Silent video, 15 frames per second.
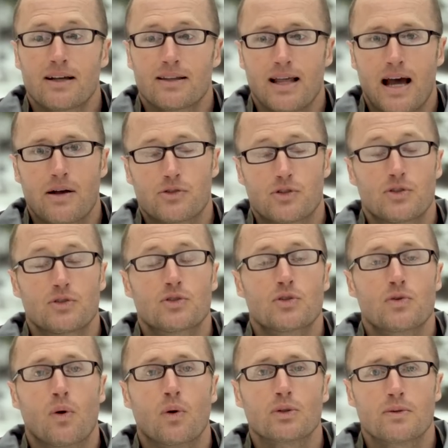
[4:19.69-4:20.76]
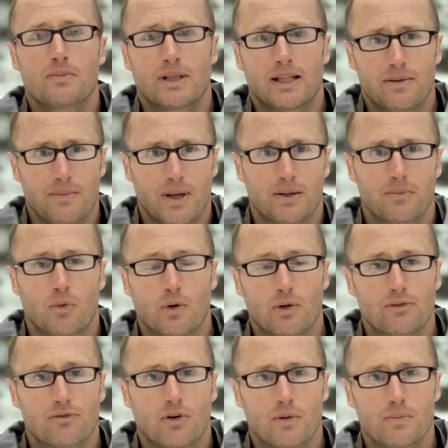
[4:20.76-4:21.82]
allows you to ultimately make
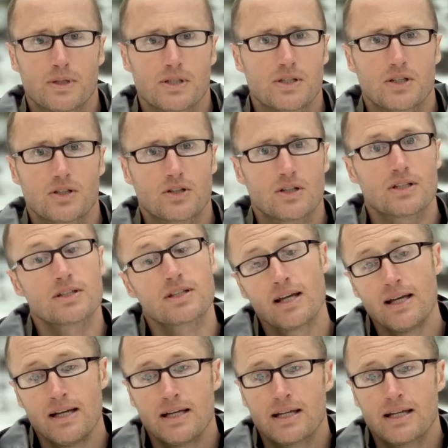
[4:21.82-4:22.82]
more informed decisions.